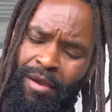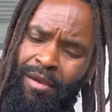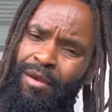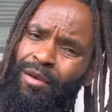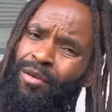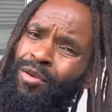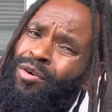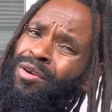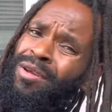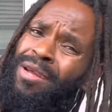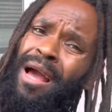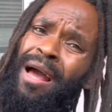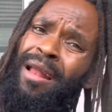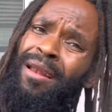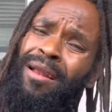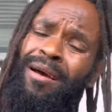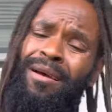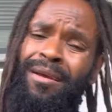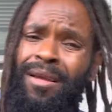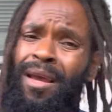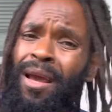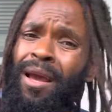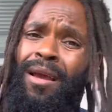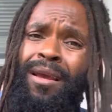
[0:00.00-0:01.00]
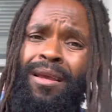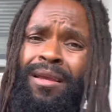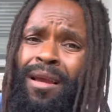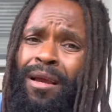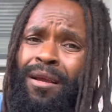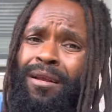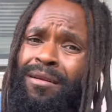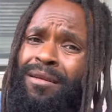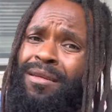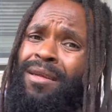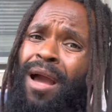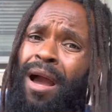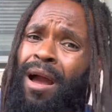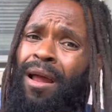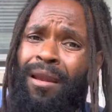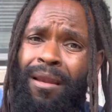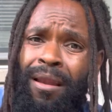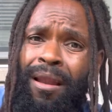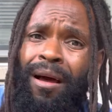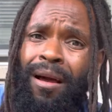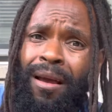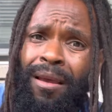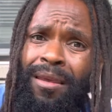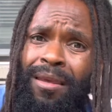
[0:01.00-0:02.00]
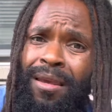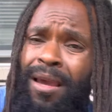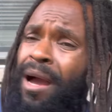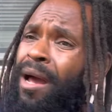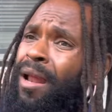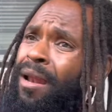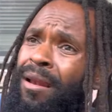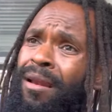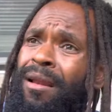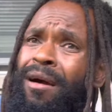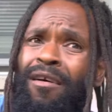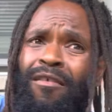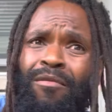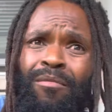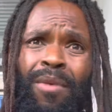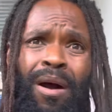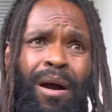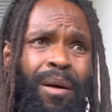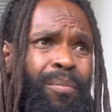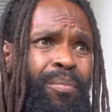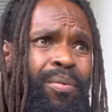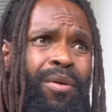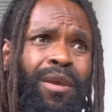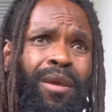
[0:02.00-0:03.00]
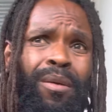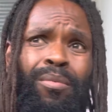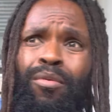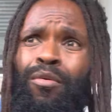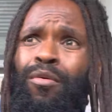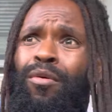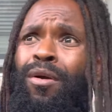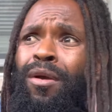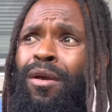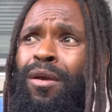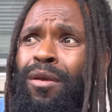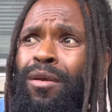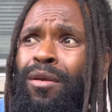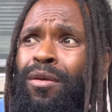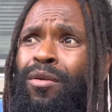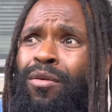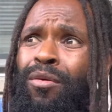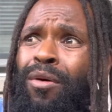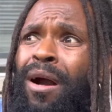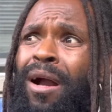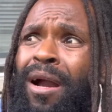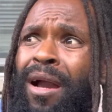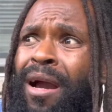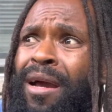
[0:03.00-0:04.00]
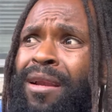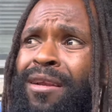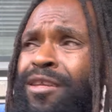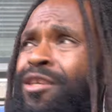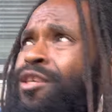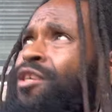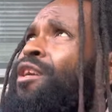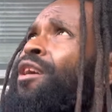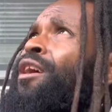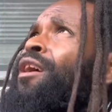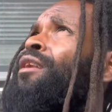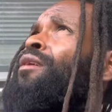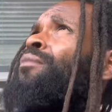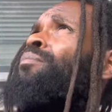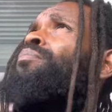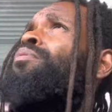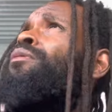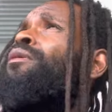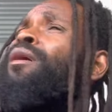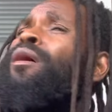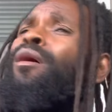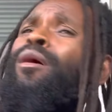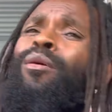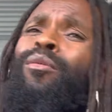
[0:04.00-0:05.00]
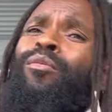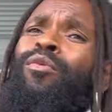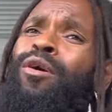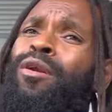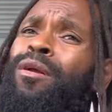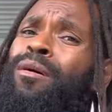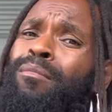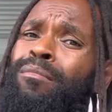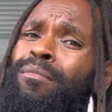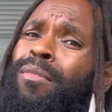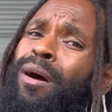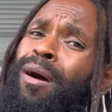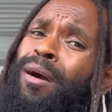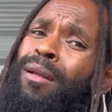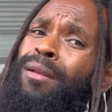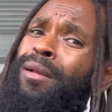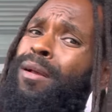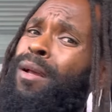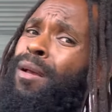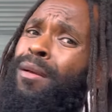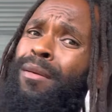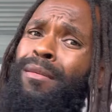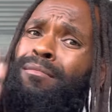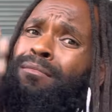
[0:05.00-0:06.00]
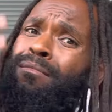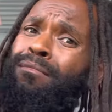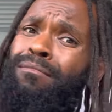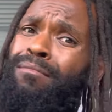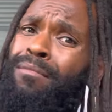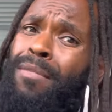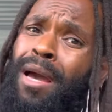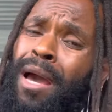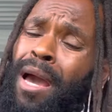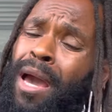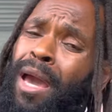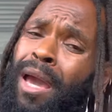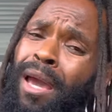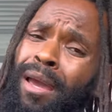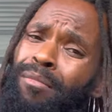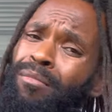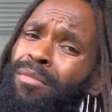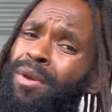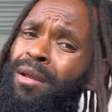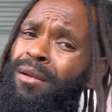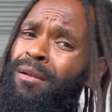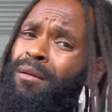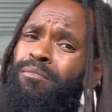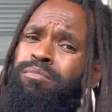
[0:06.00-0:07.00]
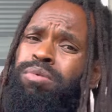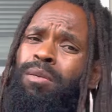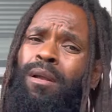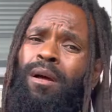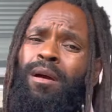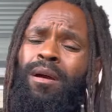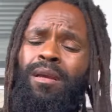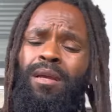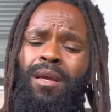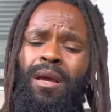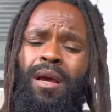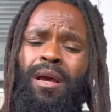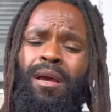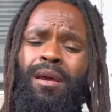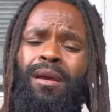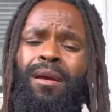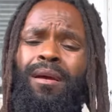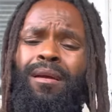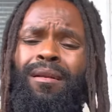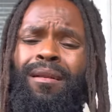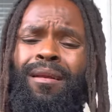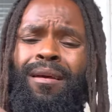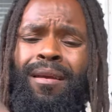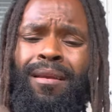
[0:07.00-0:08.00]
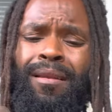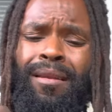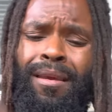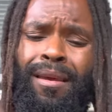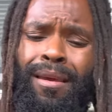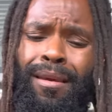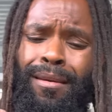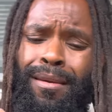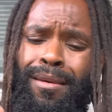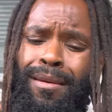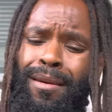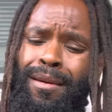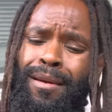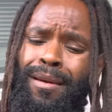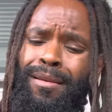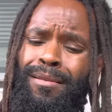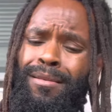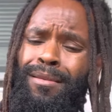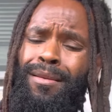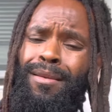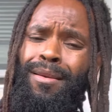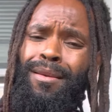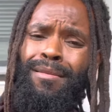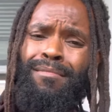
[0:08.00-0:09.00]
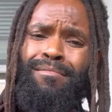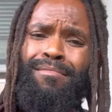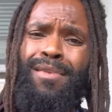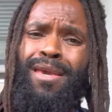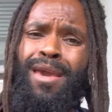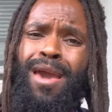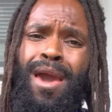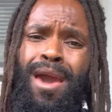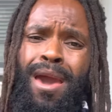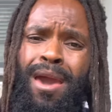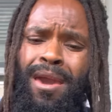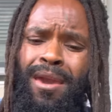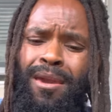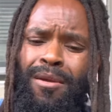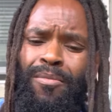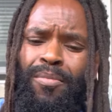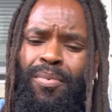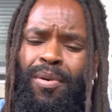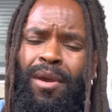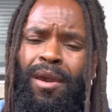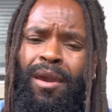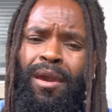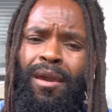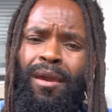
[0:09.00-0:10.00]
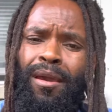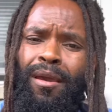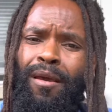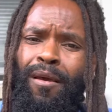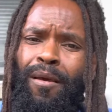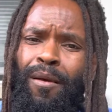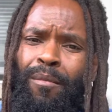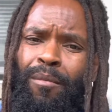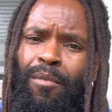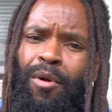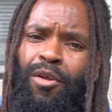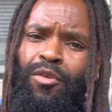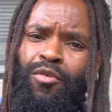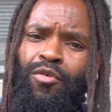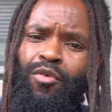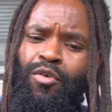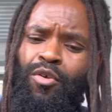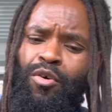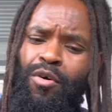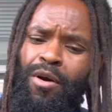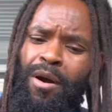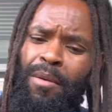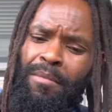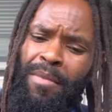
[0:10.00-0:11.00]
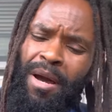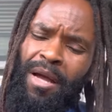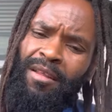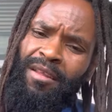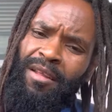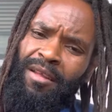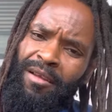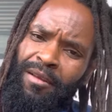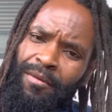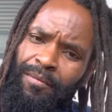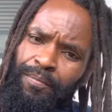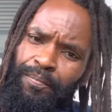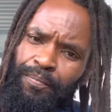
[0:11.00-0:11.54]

you know y'all luck y'all lucky i love my people you know i gotta share the plug with them but i ain't mean to plug y'all in like that cuz y'all ain't paying but you know i'm about to